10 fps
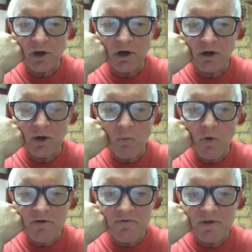Where
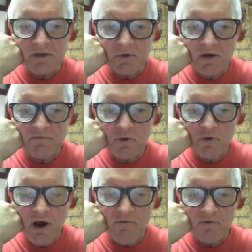at one of the
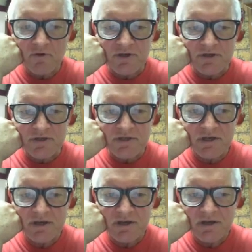UFO
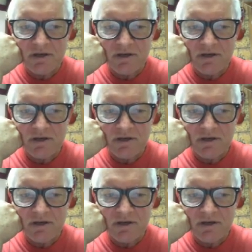conferences,